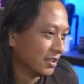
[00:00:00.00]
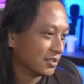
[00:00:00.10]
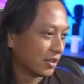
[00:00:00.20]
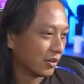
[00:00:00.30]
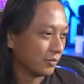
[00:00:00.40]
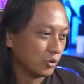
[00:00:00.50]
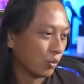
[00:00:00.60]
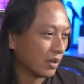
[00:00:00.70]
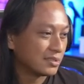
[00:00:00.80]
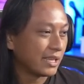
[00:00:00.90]
So you
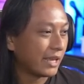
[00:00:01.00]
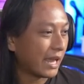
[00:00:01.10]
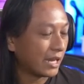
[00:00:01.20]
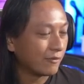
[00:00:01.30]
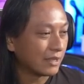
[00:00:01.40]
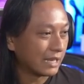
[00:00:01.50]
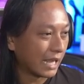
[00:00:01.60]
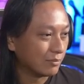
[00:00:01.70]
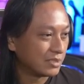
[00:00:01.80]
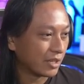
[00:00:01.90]
won't see any of the
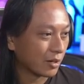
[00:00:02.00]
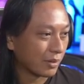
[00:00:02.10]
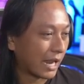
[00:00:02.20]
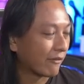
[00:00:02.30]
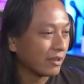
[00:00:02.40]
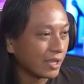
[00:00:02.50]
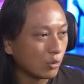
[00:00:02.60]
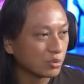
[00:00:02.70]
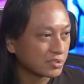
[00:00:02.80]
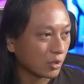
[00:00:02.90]
names here, but
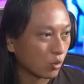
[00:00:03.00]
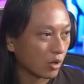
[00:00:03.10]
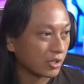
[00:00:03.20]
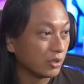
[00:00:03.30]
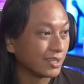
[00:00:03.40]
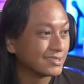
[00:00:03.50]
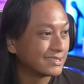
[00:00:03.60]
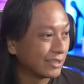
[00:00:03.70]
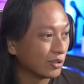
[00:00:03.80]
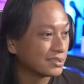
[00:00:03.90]
everything will still work. You can
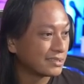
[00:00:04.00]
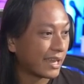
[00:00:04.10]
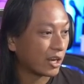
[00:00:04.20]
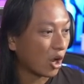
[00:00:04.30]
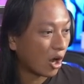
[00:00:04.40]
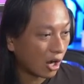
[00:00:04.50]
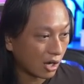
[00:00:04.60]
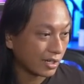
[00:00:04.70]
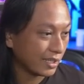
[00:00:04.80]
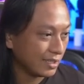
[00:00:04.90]
still set
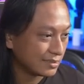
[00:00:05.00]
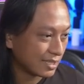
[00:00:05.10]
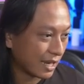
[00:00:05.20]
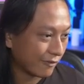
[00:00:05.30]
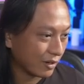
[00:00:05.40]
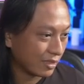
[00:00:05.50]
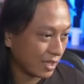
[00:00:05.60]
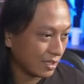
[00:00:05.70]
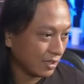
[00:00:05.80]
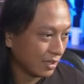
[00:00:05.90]
hotkeys to
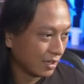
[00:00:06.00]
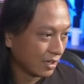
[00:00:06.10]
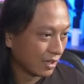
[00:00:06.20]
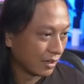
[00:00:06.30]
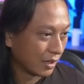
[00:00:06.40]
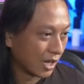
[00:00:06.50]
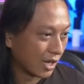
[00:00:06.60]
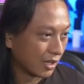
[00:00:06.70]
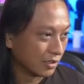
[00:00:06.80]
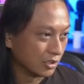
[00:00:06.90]
everything.
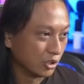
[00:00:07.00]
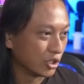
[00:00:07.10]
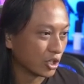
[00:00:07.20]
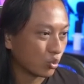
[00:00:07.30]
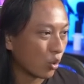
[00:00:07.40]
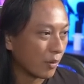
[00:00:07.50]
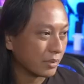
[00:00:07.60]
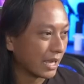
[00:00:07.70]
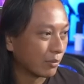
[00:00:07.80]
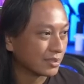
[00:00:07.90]
You just won't
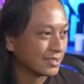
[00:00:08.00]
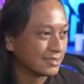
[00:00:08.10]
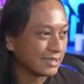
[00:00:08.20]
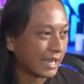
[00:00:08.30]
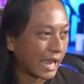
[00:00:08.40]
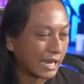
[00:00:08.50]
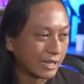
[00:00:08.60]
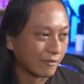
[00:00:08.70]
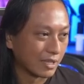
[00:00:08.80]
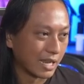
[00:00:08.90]
be able to see
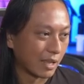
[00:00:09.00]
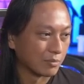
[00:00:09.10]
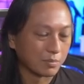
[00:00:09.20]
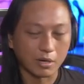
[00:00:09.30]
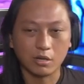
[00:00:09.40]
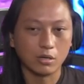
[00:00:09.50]
any of the names, but it'll